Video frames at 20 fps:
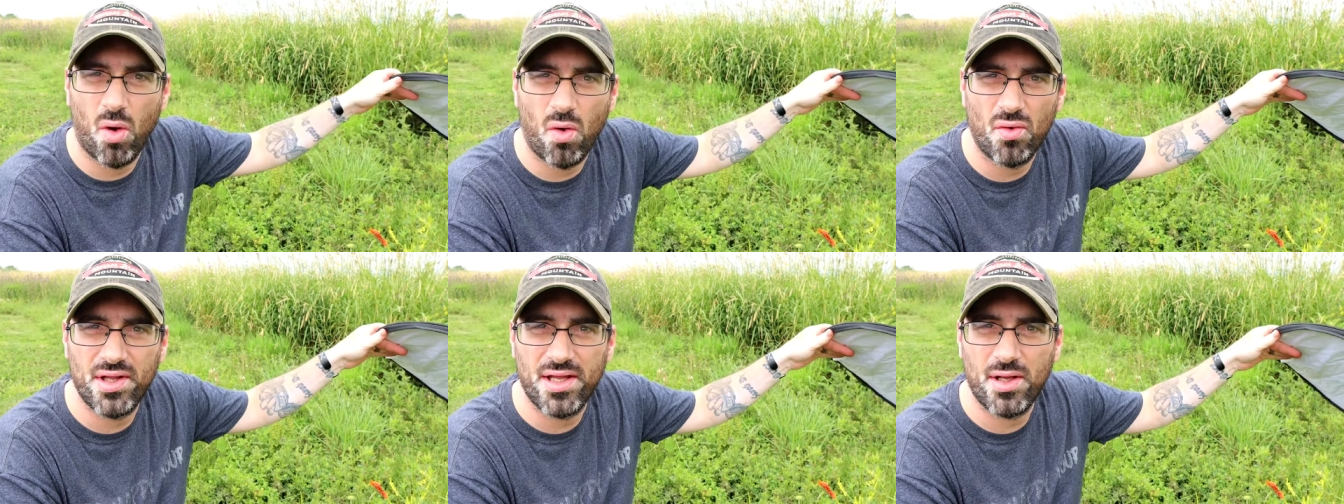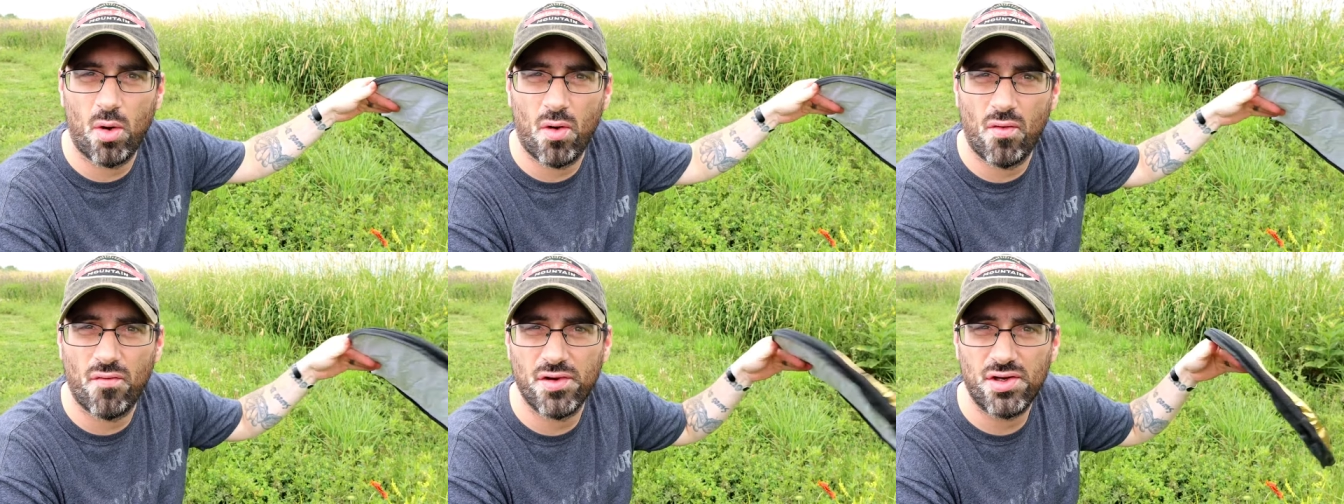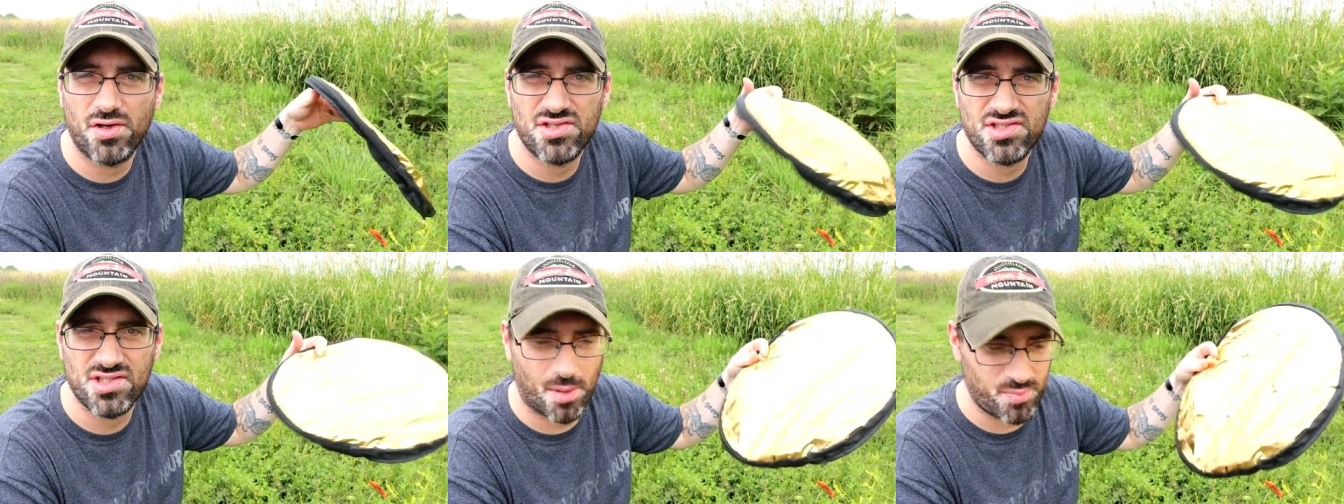hold it over
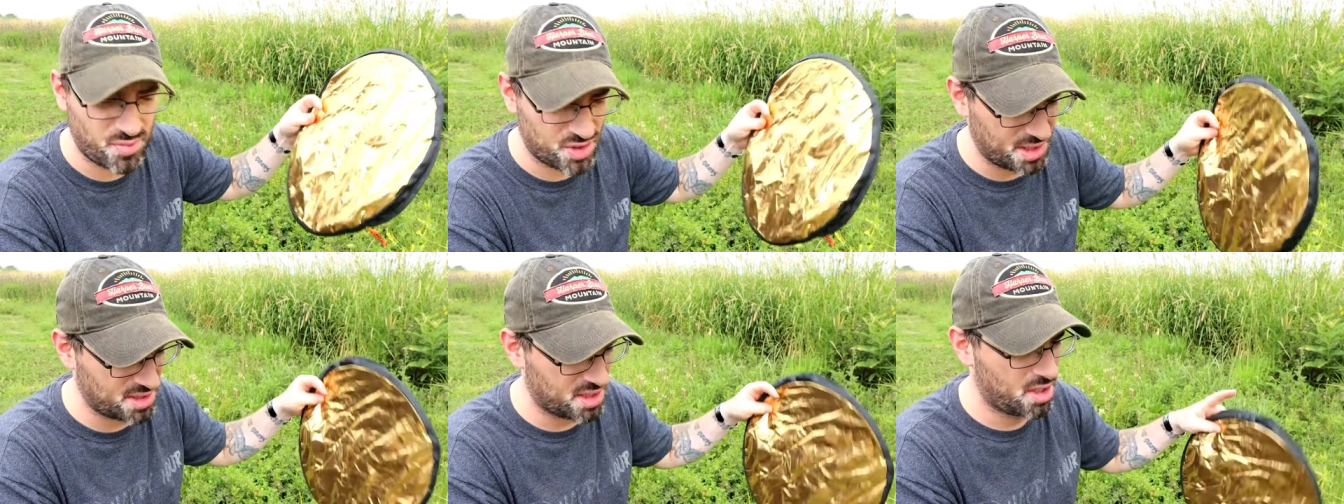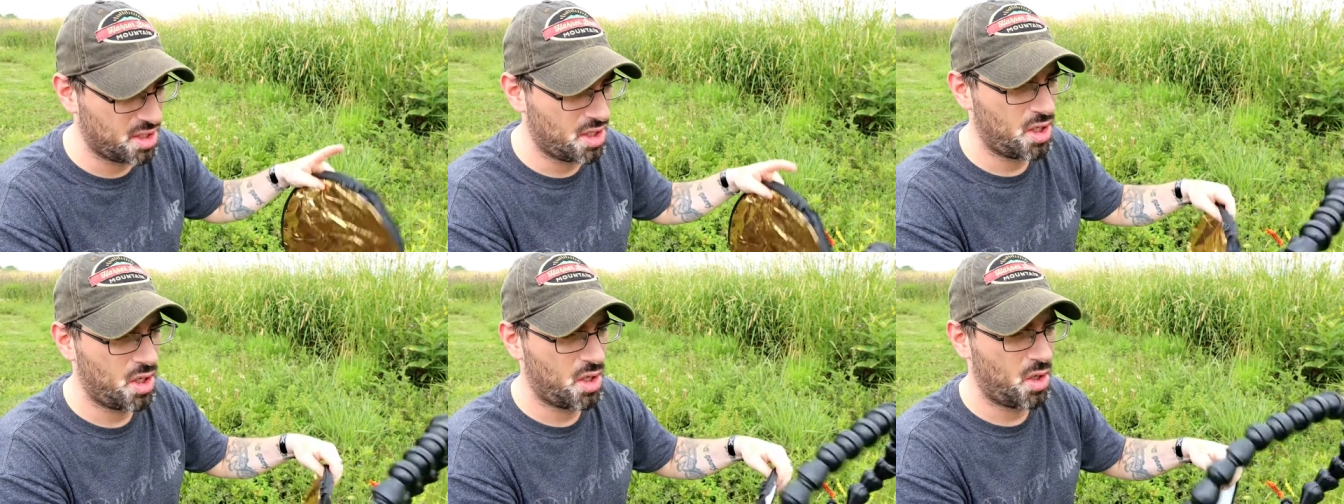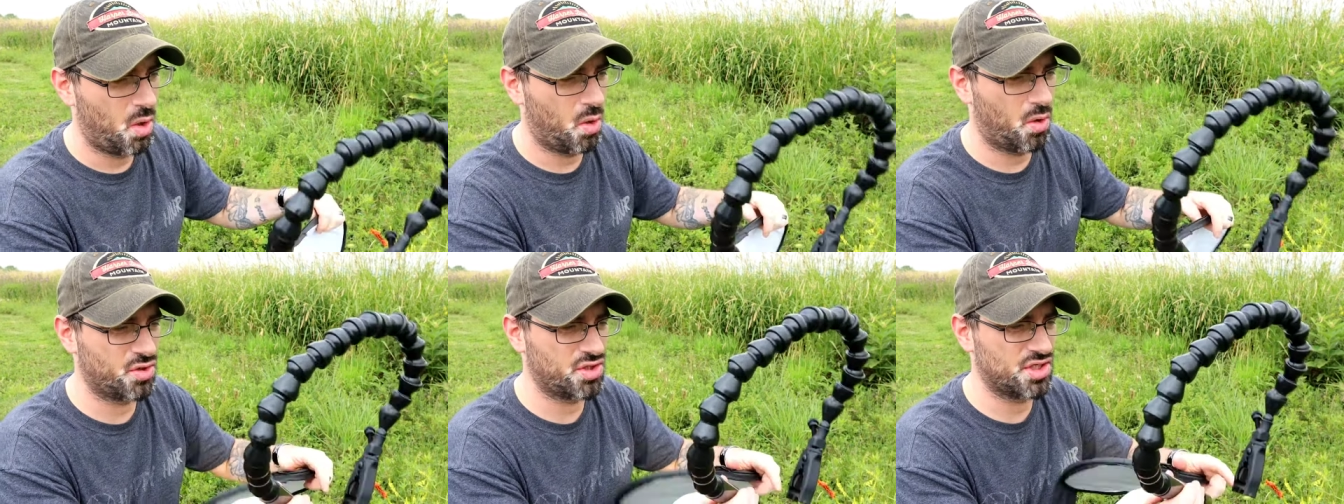your subject
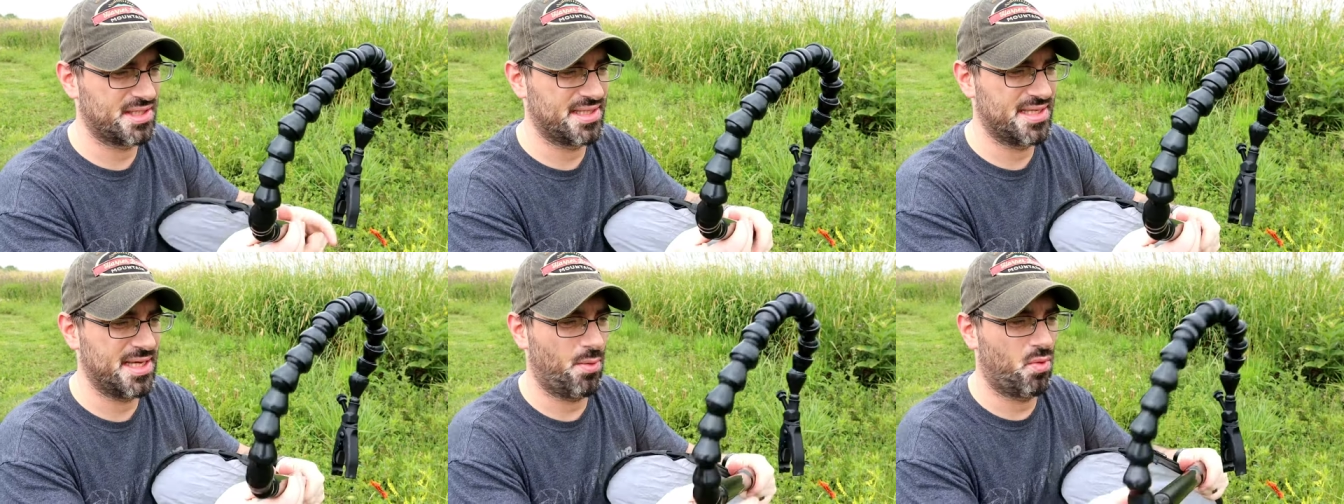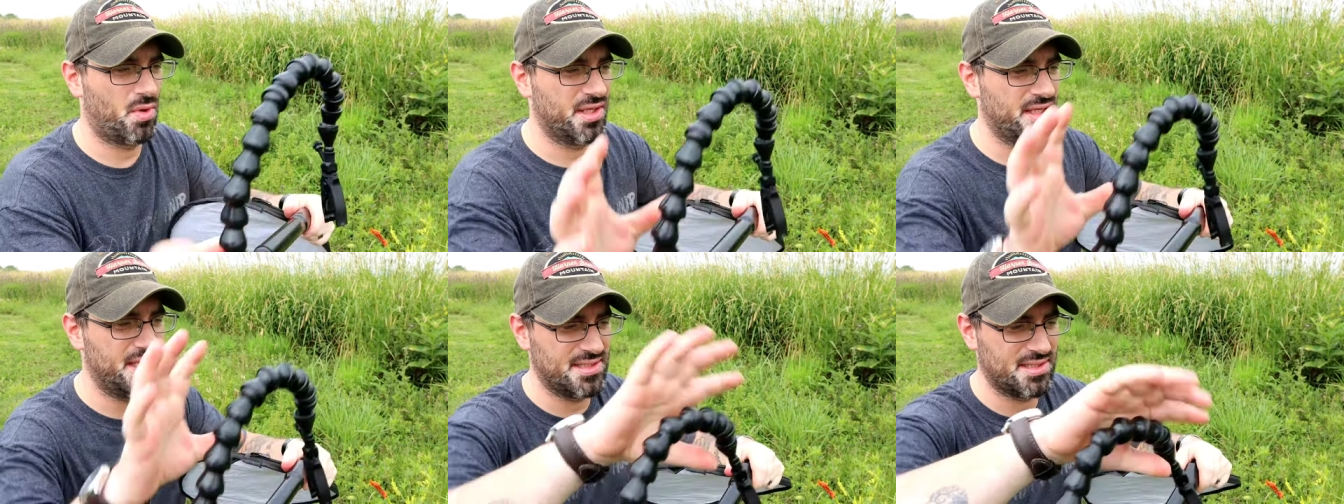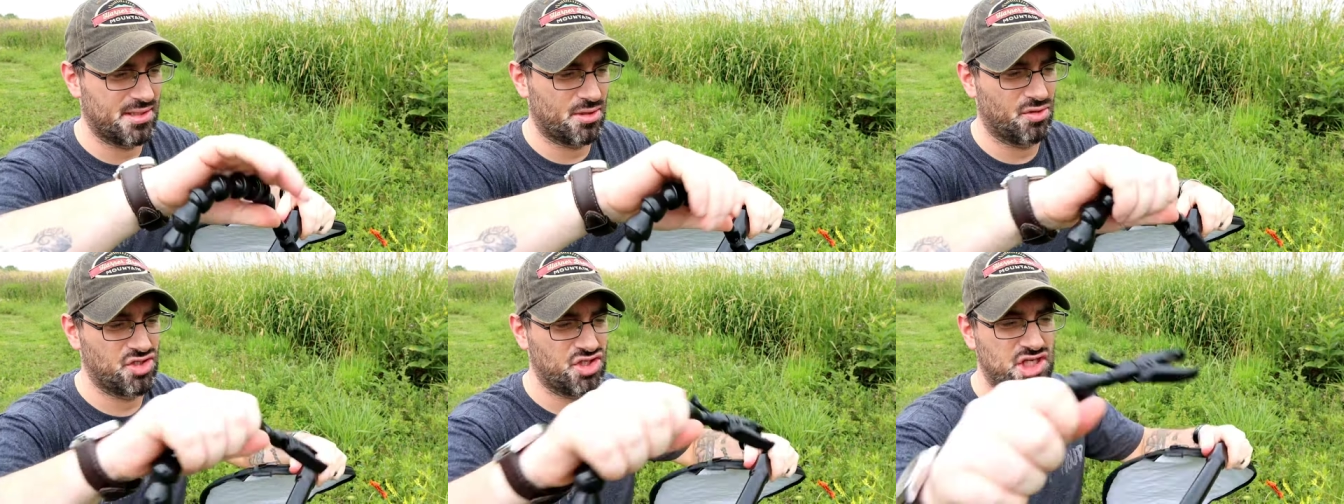or just get one of
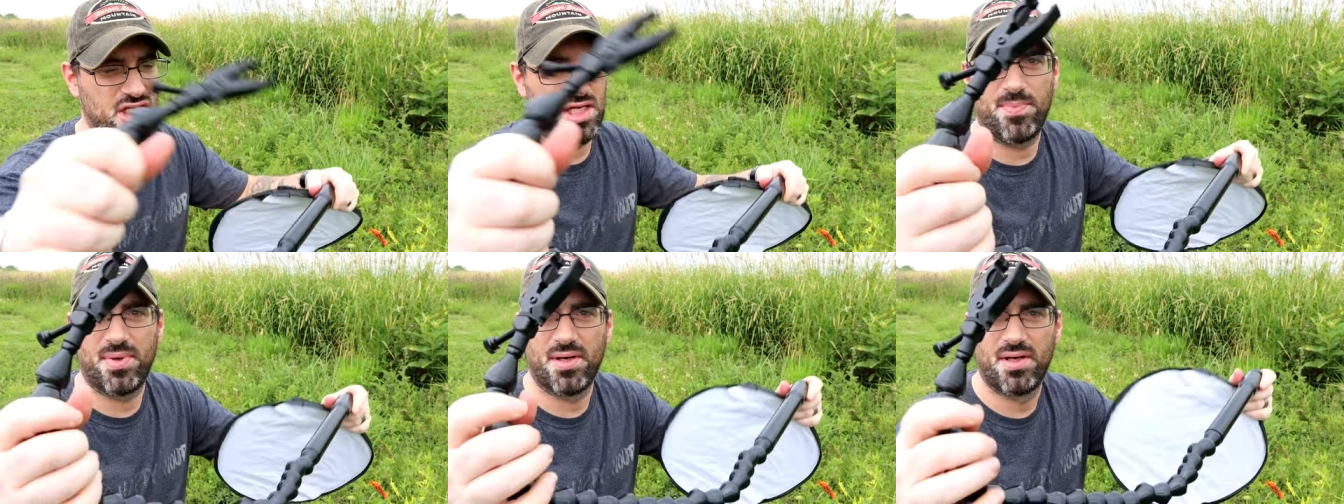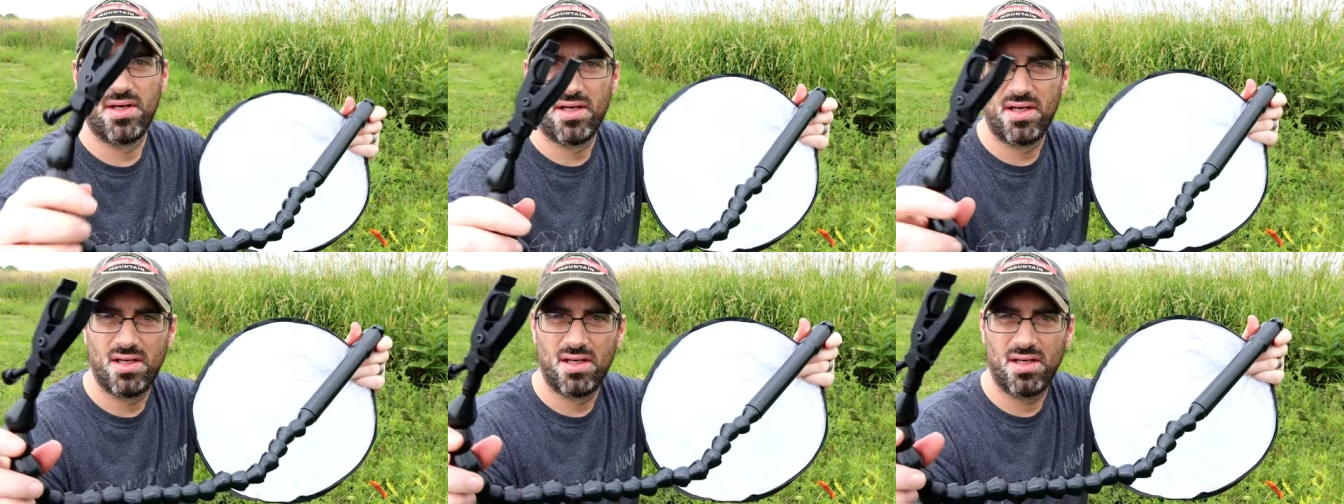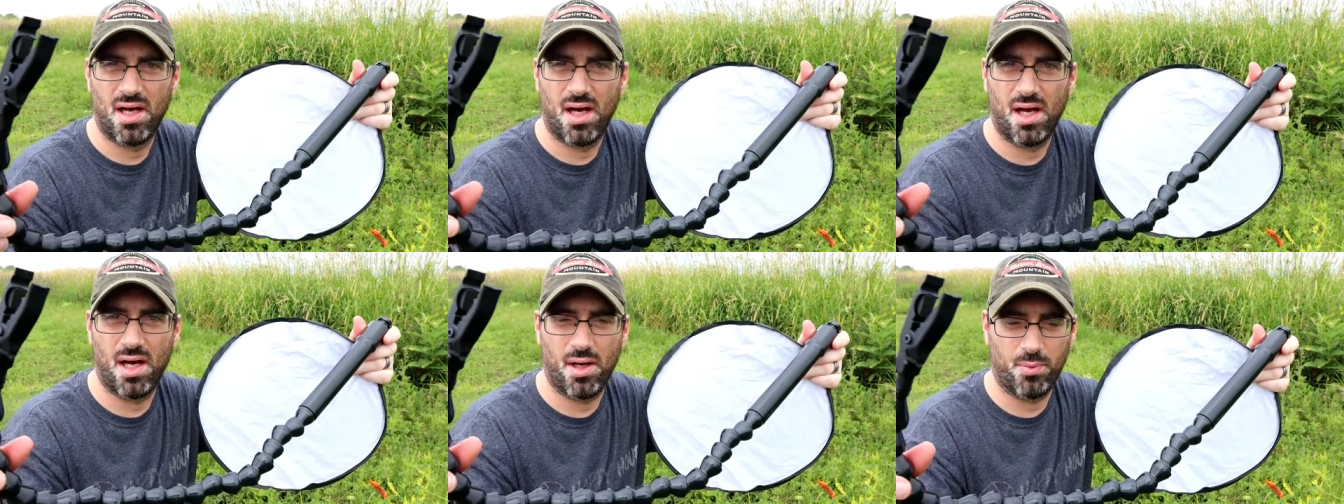these little cheap
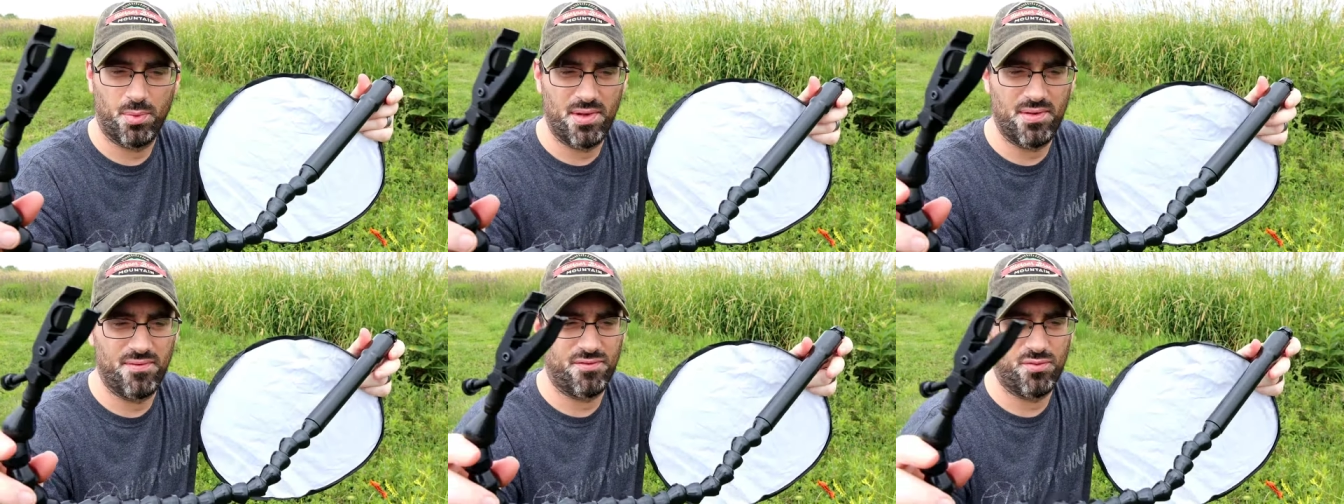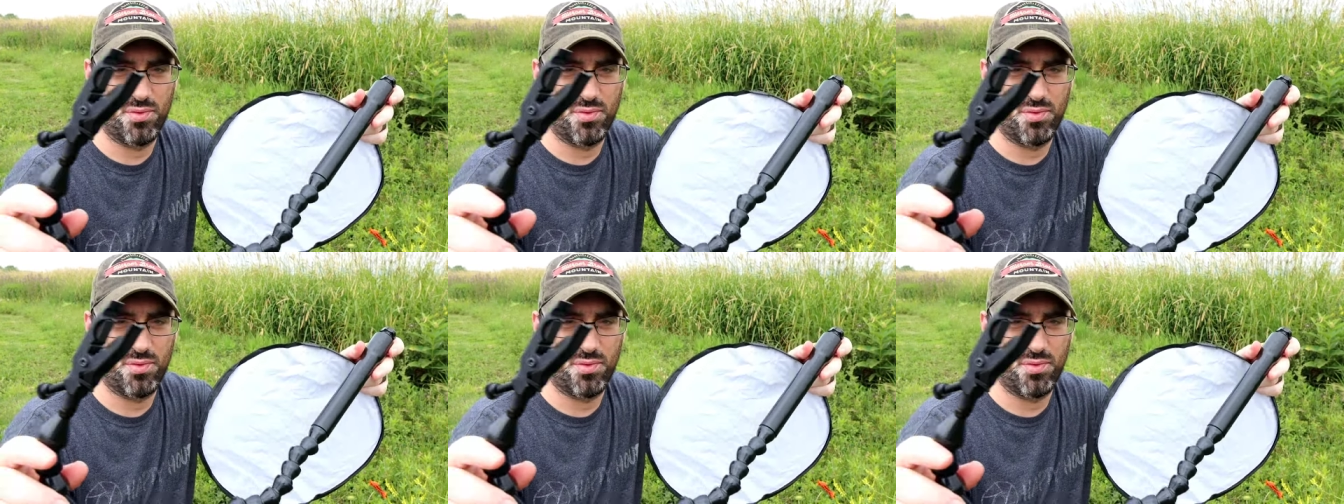uh, re